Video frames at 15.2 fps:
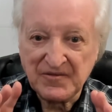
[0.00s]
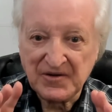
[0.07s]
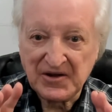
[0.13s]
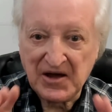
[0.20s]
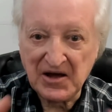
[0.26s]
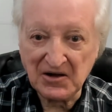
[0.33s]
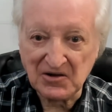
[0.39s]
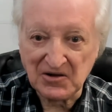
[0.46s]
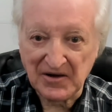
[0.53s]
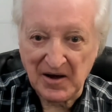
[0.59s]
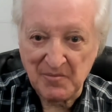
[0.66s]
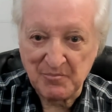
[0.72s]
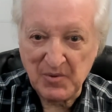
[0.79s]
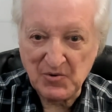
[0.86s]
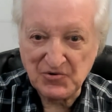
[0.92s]
kill
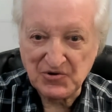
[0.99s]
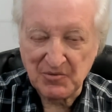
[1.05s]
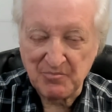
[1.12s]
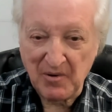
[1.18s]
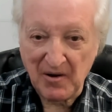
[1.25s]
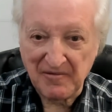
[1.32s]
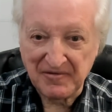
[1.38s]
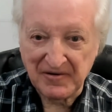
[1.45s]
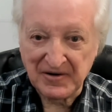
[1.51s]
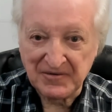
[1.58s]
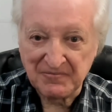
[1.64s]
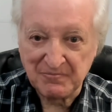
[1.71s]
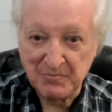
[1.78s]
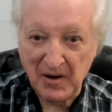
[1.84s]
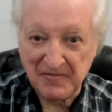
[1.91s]
that booster
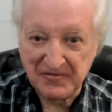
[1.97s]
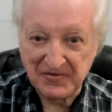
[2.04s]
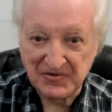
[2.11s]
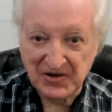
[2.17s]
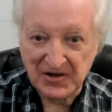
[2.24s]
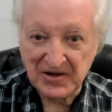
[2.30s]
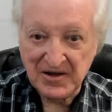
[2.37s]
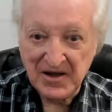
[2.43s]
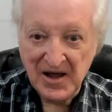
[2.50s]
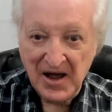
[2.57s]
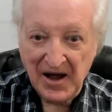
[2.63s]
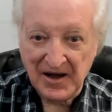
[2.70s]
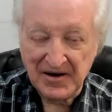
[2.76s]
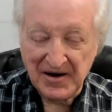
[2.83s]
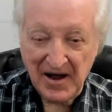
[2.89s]
buffeting
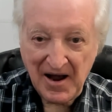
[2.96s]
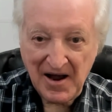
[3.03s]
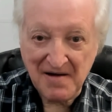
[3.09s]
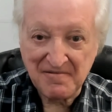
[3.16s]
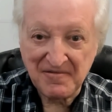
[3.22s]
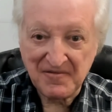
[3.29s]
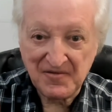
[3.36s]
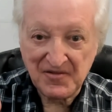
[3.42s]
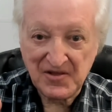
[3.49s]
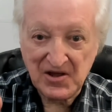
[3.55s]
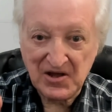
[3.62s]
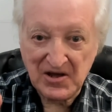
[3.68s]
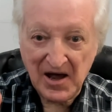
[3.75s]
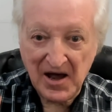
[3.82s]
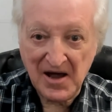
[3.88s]
and have
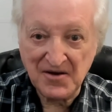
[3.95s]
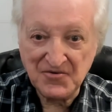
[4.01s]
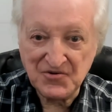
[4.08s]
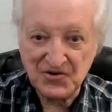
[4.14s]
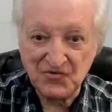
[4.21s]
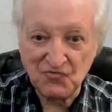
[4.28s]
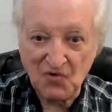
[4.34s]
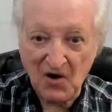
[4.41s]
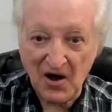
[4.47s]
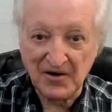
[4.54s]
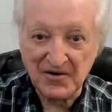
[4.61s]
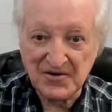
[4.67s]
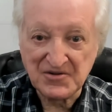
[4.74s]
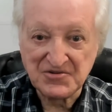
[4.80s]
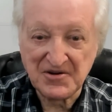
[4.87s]
the engine
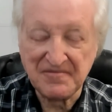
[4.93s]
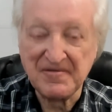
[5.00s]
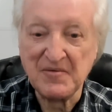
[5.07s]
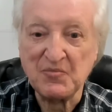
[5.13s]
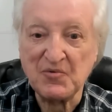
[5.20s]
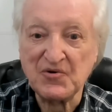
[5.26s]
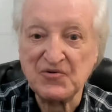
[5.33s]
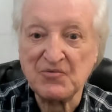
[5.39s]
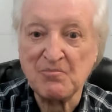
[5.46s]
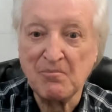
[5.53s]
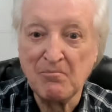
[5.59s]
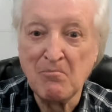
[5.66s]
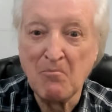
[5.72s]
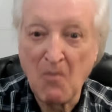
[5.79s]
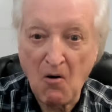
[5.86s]
run as if it was
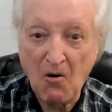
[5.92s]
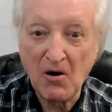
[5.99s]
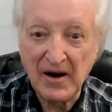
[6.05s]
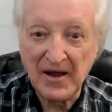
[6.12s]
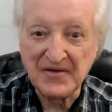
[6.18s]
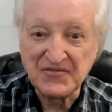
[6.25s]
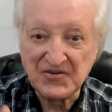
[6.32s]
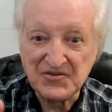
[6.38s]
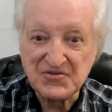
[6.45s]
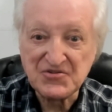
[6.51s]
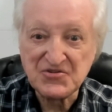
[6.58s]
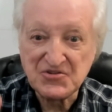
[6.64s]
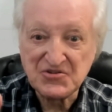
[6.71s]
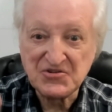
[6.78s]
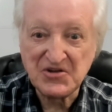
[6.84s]
more or less in
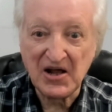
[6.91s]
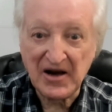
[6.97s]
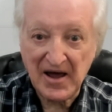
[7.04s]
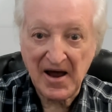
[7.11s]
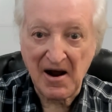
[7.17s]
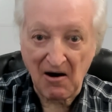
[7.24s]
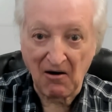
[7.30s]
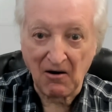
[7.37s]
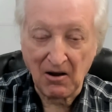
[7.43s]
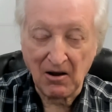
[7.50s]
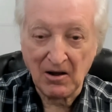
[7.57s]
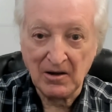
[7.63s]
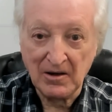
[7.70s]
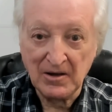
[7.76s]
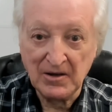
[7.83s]
still air,
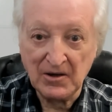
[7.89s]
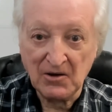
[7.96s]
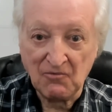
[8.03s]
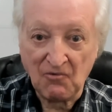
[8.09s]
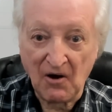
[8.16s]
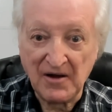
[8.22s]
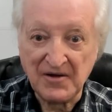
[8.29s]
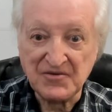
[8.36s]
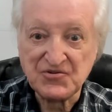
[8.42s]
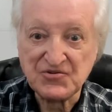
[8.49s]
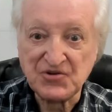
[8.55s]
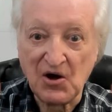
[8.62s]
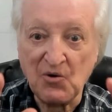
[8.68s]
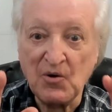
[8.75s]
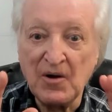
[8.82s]
right?
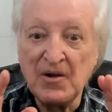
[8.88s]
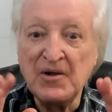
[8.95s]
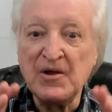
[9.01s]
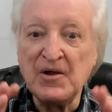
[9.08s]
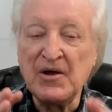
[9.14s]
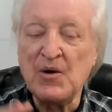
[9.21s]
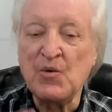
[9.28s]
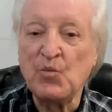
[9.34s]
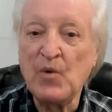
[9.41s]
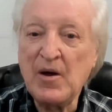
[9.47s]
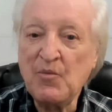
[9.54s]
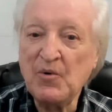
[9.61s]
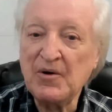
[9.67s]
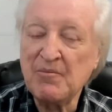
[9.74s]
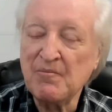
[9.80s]
So we
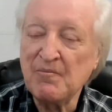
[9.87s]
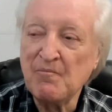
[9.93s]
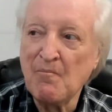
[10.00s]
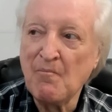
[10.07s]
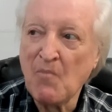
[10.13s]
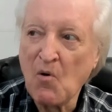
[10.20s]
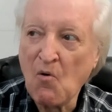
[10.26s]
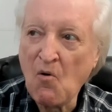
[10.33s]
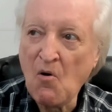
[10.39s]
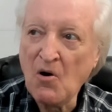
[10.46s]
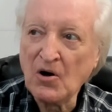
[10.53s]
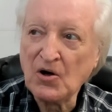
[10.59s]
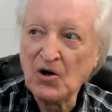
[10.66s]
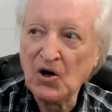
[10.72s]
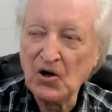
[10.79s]
would
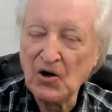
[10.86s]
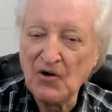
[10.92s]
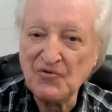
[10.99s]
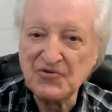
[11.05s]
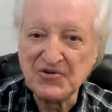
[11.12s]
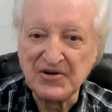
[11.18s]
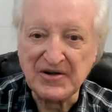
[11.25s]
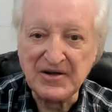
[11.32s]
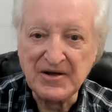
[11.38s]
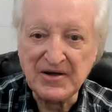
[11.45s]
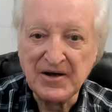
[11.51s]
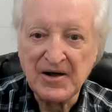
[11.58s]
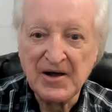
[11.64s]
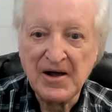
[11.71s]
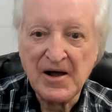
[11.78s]
more closely
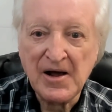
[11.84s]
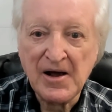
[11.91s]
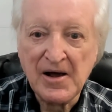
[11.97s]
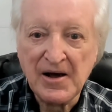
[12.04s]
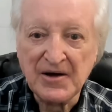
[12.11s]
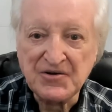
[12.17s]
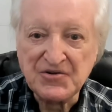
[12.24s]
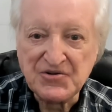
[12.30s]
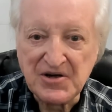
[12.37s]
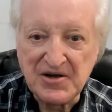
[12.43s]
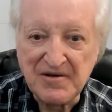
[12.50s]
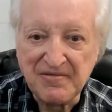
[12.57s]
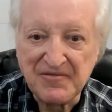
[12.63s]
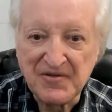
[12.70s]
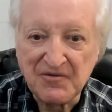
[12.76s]

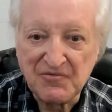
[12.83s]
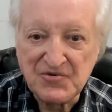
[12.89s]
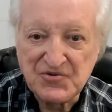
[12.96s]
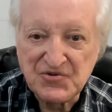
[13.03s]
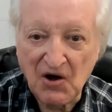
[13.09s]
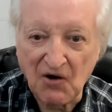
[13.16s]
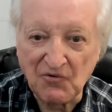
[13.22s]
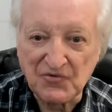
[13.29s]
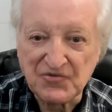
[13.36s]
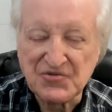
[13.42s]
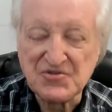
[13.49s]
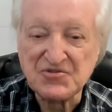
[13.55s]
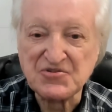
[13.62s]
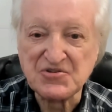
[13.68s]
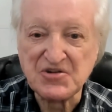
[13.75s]
achieve the
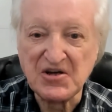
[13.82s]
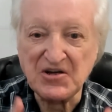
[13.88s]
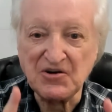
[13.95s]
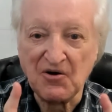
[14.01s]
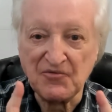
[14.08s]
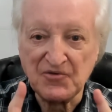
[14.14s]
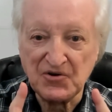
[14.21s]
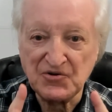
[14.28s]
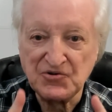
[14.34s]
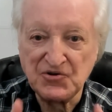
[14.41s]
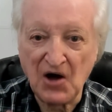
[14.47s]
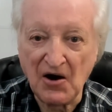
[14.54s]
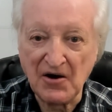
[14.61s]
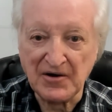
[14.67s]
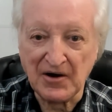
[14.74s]
results seen on the
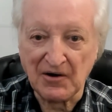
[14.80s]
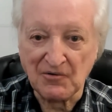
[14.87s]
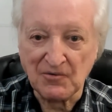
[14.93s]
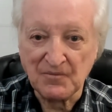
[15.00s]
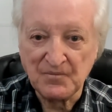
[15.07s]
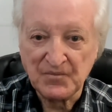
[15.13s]
dyno.